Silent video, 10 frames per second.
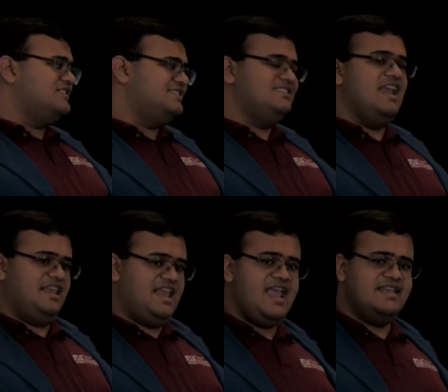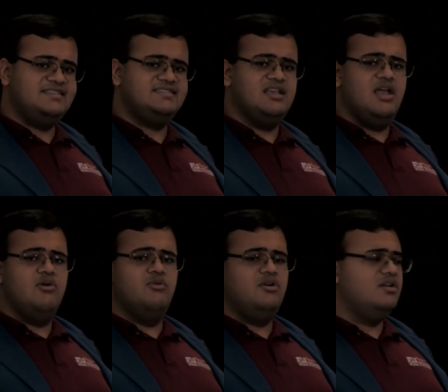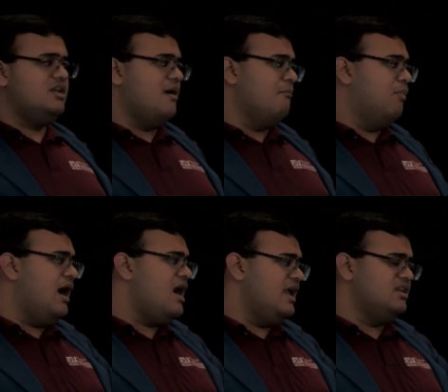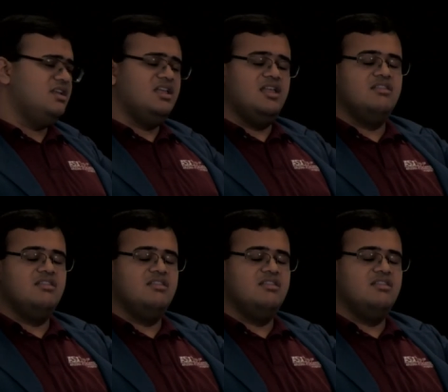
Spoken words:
stickase would bind